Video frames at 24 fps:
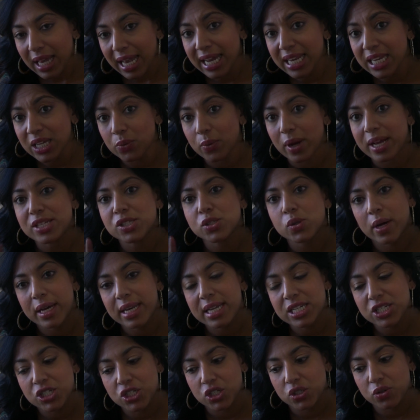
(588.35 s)
Anyway, so I
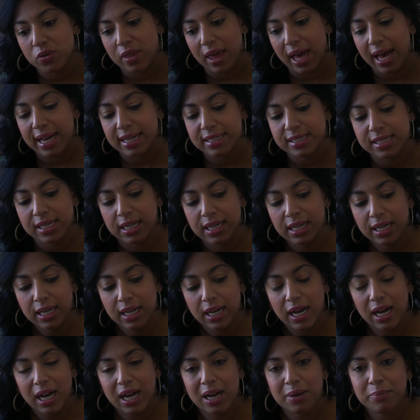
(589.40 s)
didn't do that.
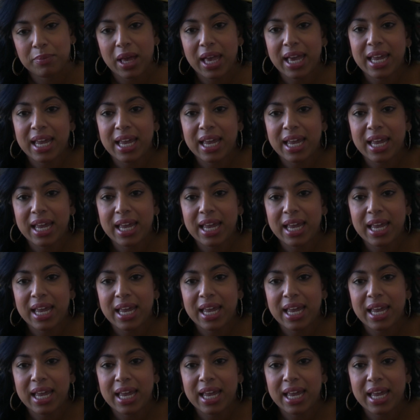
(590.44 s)
Um,